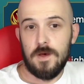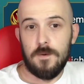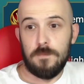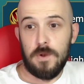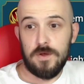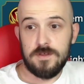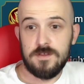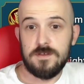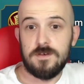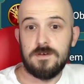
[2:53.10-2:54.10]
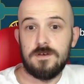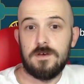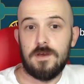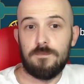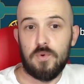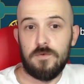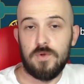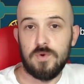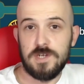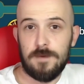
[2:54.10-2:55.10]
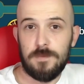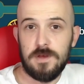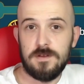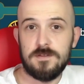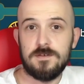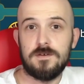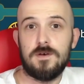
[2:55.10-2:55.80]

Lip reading: plus improving your champions,